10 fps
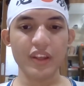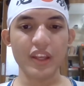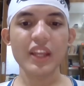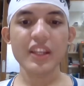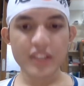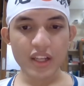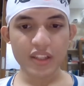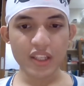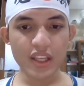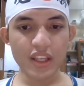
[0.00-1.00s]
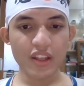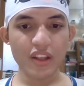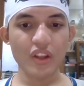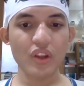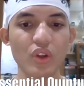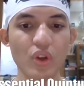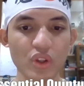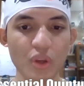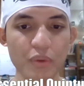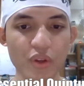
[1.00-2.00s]
Initial D,
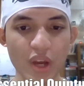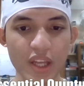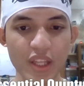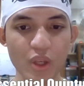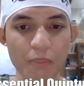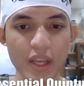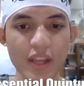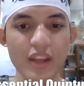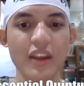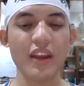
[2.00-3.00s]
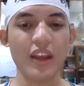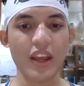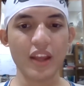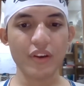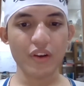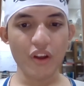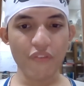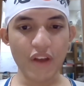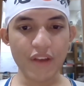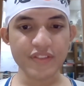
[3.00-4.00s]
Gotobu no Hanayome, and
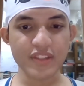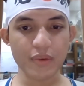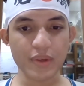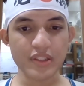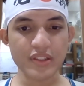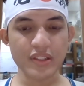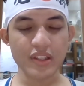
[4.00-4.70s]
Love Life series.